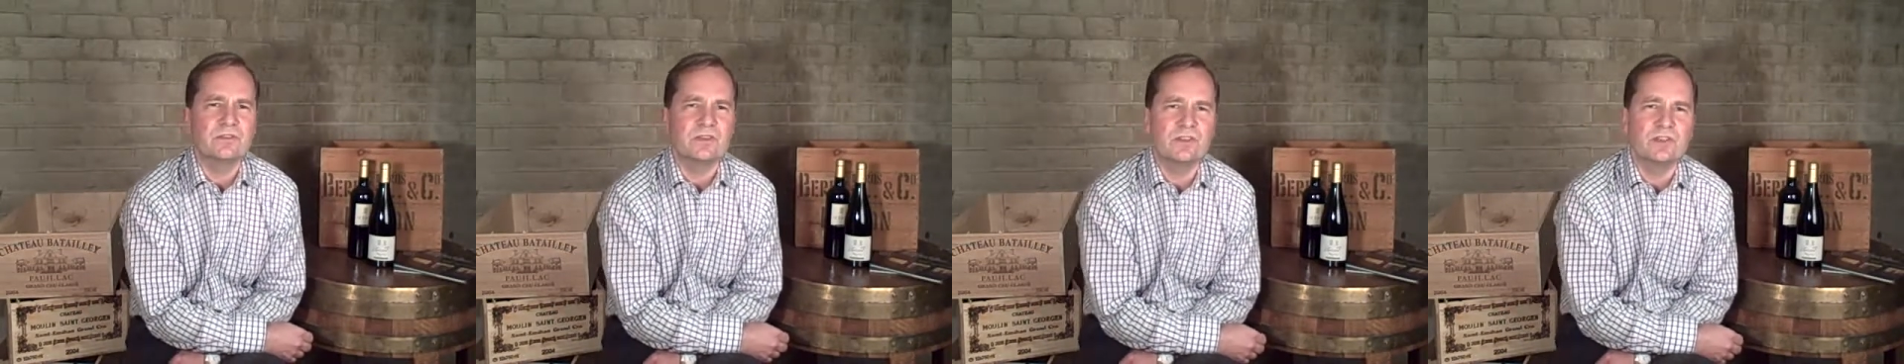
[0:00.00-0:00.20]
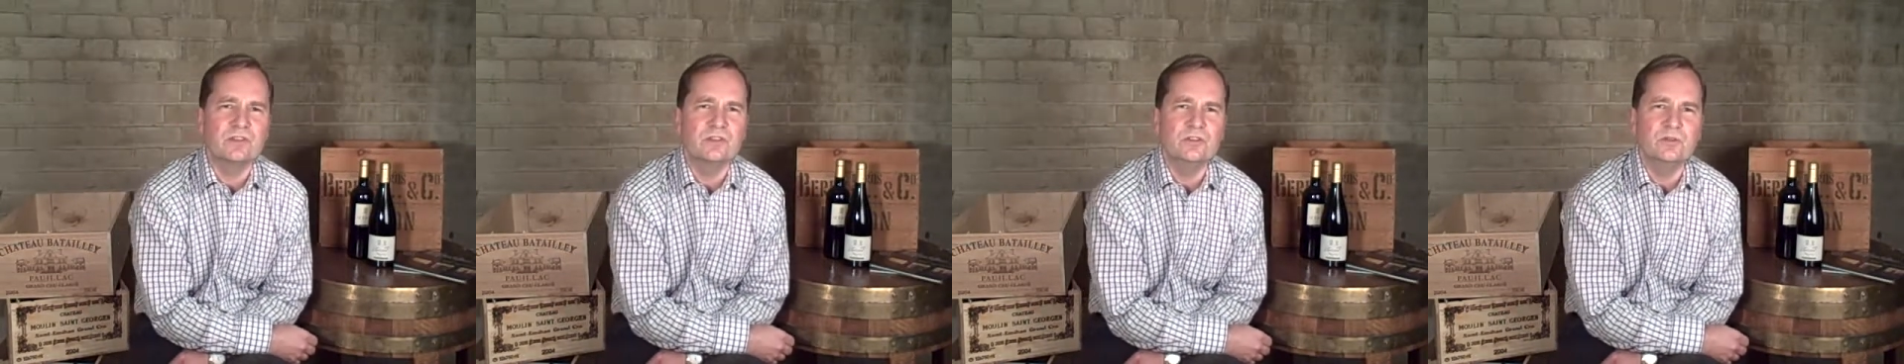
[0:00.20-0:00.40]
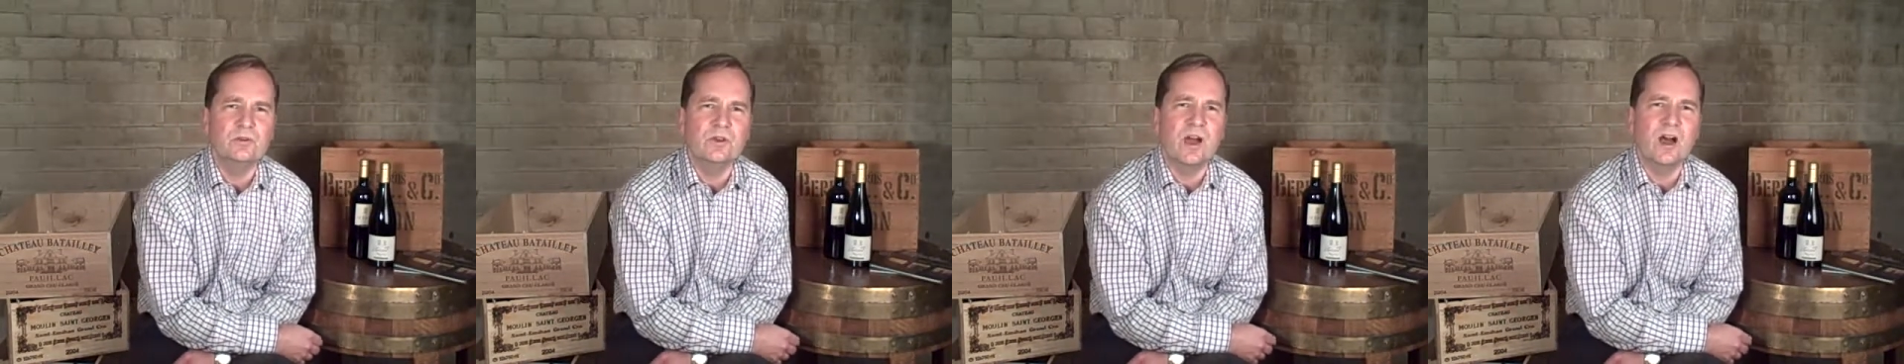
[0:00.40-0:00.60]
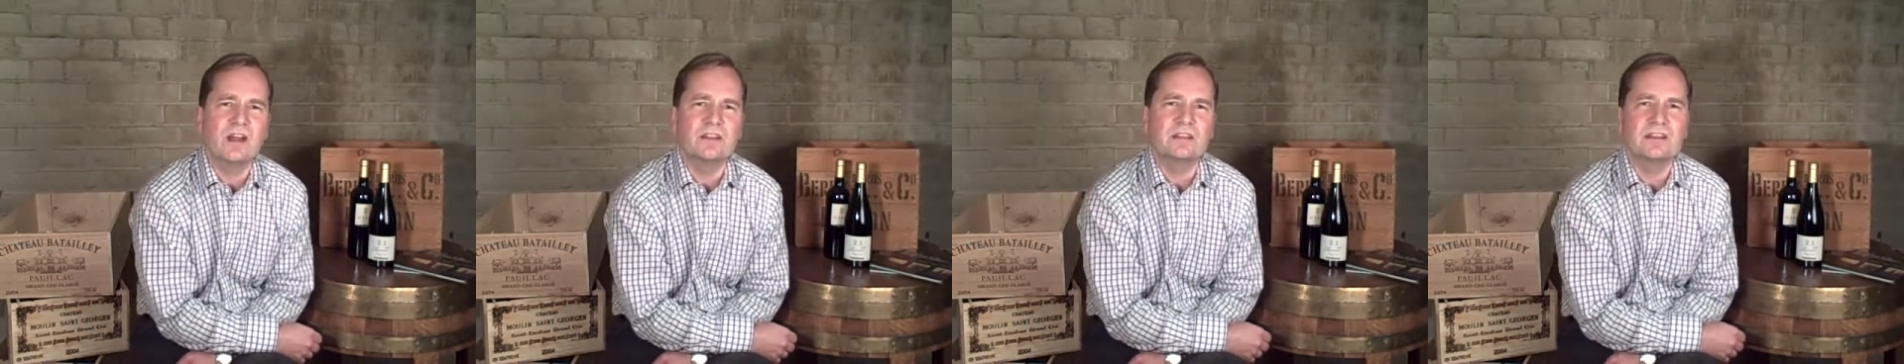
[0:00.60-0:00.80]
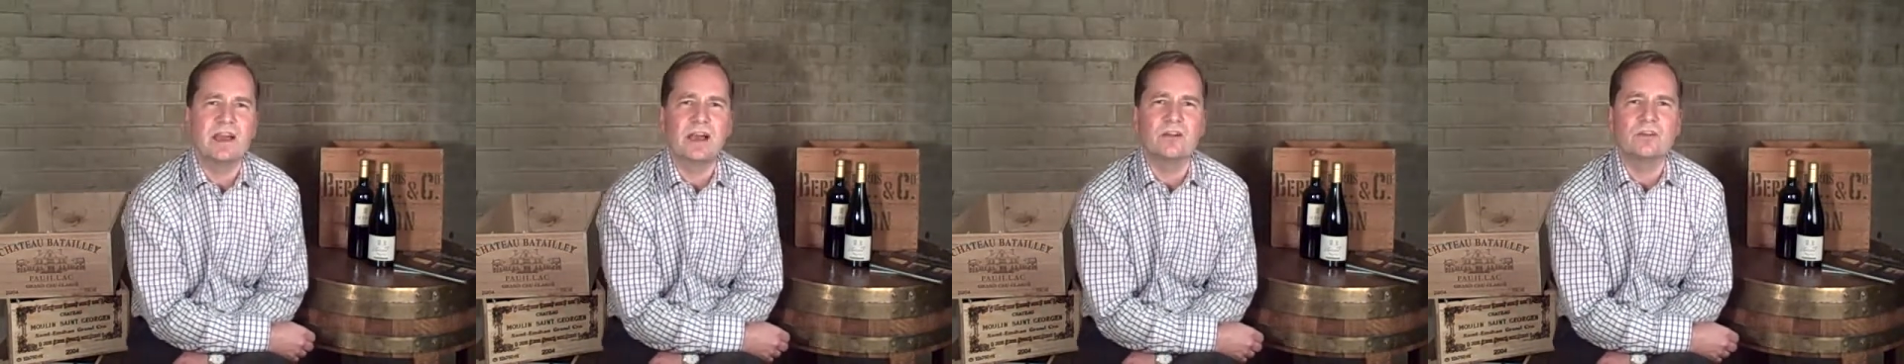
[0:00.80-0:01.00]
to the
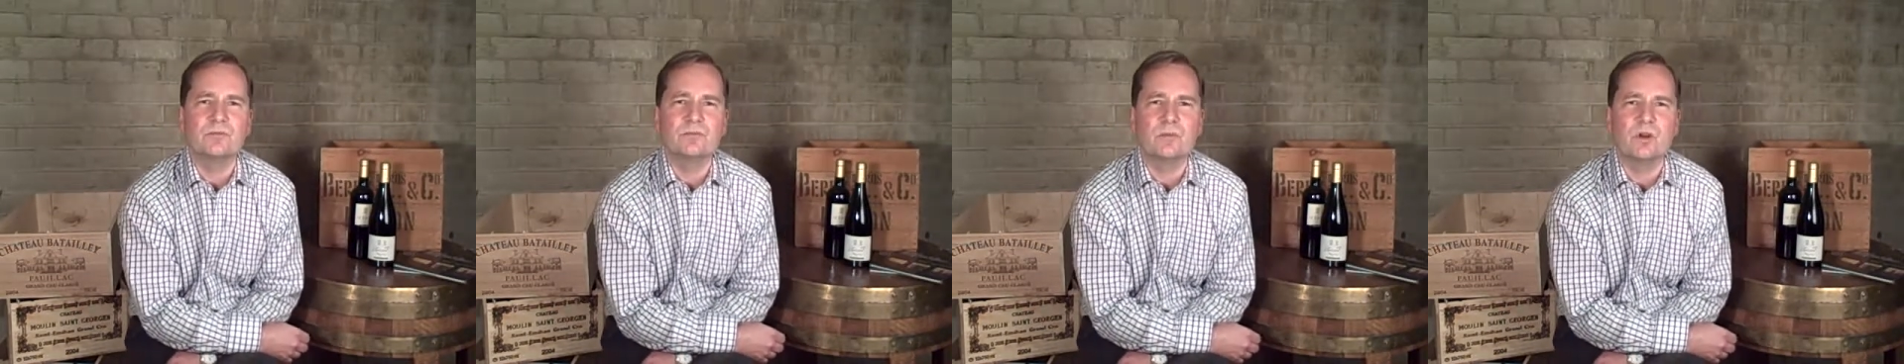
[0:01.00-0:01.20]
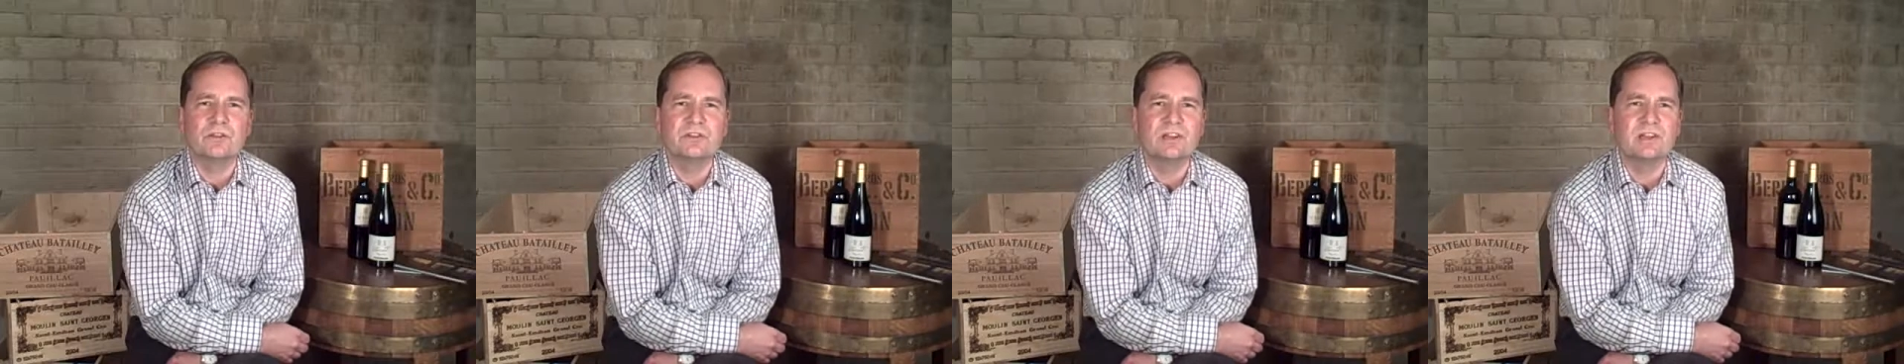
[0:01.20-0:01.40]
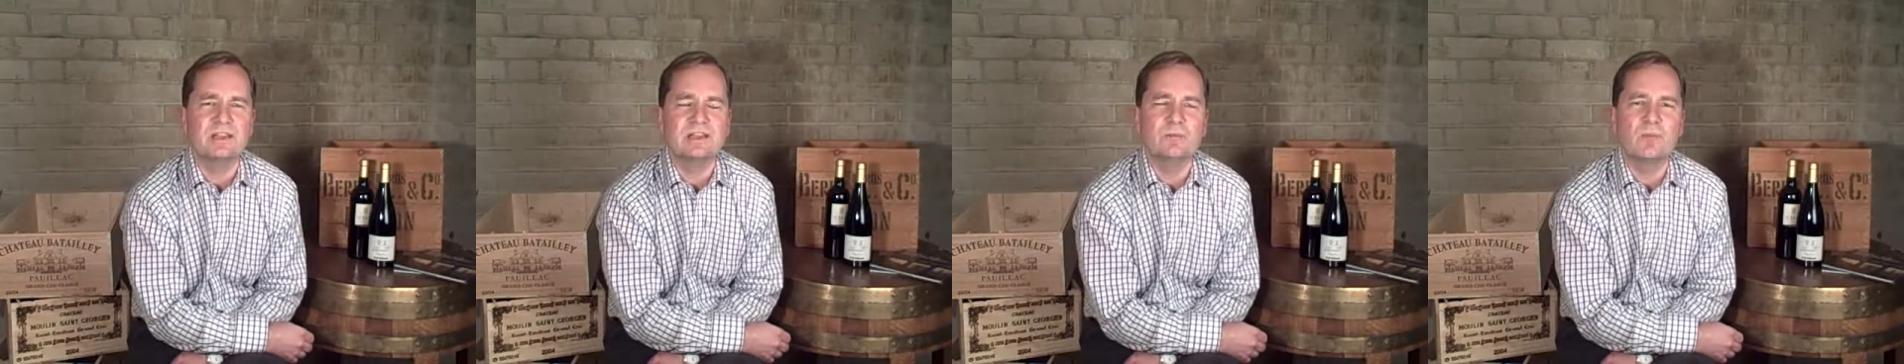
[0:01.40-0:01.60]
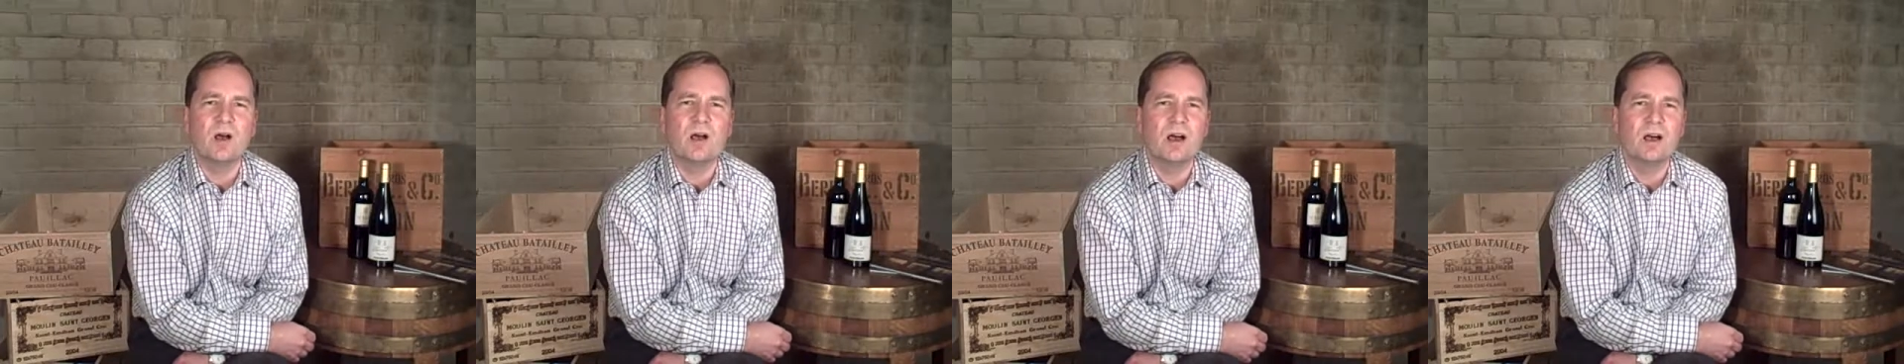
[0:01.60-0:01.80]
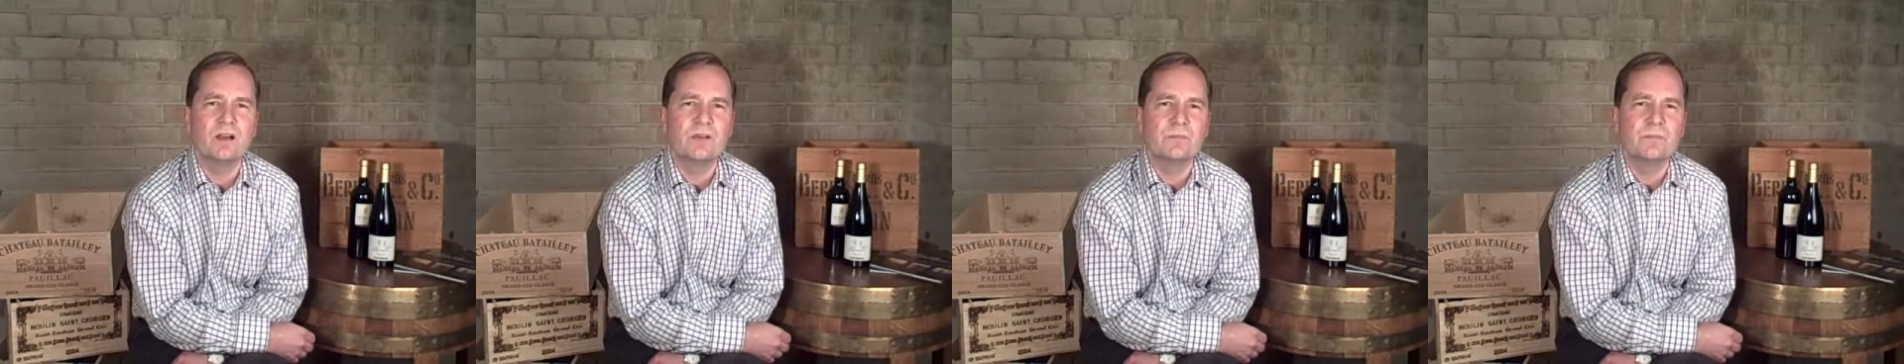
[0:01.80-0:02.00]
Nougat town of
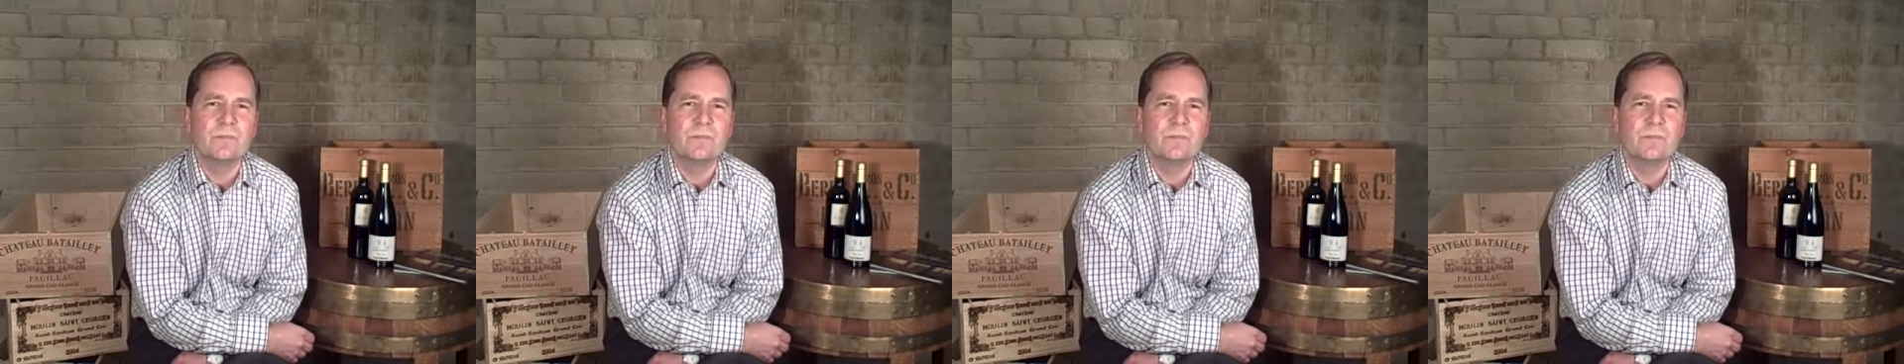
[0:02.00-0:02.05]
Montélimar,